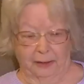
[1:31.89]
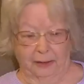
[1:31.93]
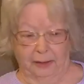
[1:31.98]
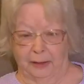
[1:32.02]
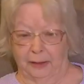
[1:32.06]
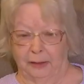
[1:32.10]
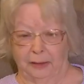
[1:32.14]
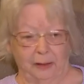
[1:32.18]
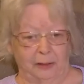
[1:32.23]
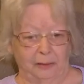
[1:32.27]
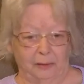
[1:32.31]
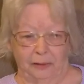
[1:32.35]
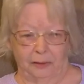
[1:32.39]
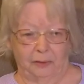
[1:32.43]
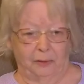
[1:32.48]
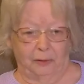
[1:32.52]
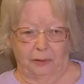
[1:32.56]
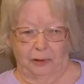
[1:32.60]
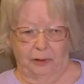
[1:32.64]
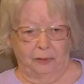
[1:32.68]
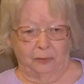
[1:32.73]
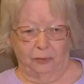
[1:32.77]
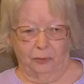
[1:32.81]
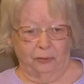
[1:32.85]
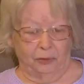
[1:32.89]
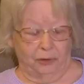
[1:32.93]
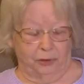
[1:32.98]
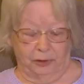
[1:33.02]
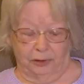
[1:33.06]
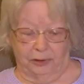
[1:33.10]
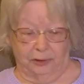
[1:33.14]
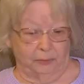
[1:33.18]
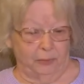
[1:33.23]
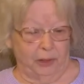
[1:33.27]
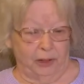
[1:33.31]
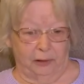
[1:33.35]
then it, it'll
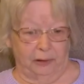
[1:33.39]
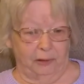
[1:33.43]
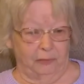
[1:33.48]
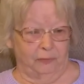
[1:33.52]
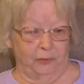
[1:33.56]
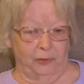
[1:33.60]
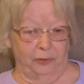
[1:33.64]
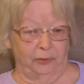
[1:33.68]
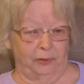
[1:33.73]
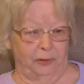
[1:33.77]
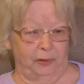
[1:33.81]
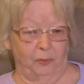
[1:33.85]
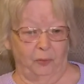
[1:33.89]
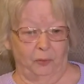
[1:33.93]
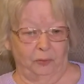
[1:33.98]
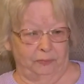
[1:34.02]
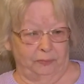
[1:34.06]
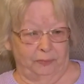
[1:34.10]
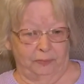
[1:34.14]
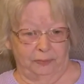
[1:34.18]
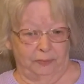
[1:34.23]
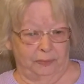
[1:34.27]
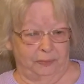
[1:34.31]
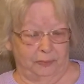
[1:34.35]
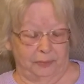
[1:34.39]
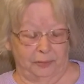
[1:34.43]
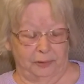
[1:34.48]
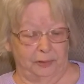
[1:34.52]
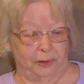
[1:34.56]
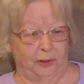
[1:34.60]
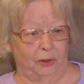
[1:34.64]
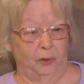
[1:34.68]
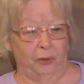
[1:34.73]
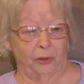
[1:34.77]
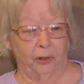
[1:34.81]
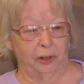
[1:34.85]
just make everything
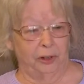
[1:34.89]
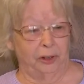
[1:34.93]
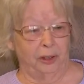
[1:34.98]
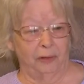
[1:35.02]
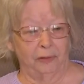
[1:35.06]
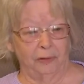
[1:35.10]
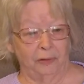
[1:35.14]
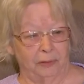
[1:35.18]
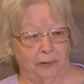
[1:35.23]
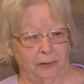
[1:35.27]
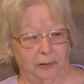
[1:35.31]
go together.